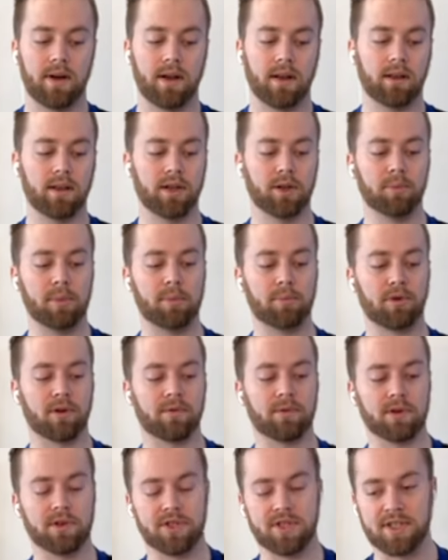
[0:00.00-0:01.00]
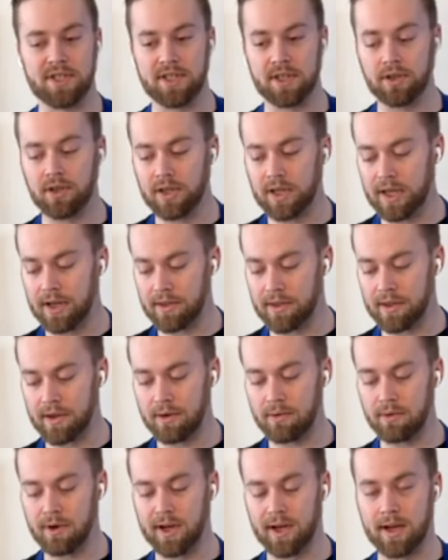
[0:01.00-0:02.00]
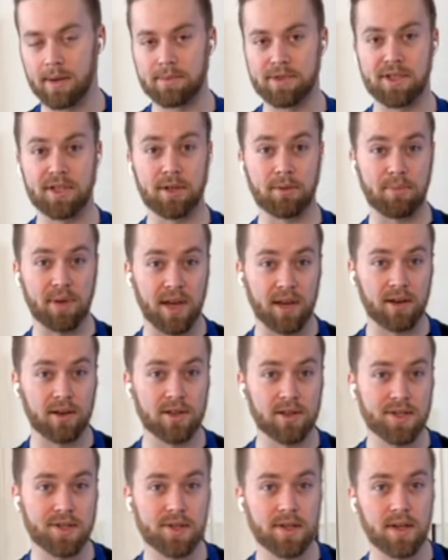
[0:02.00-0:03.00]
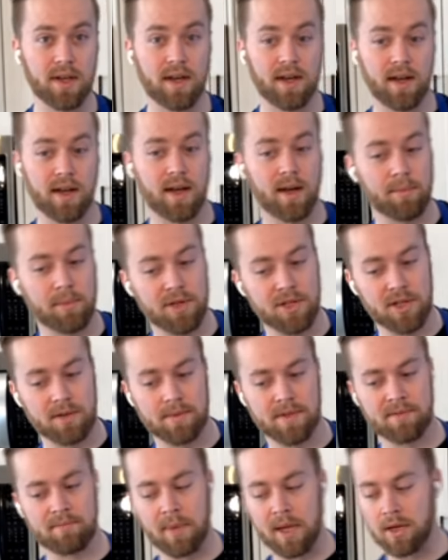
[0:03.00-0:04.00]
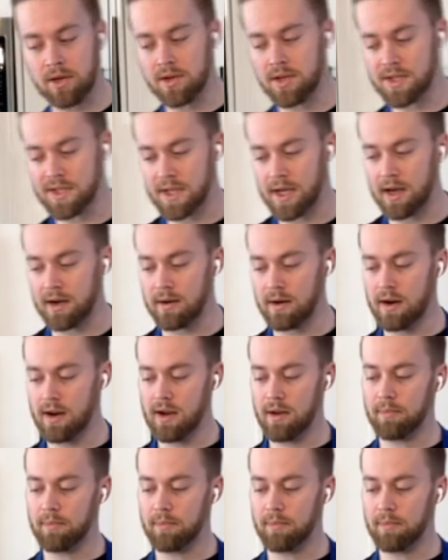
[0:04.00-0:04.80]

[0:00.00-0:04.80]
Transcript: a little bit more versatility, I think, when it comes to the pails in terms of menu design.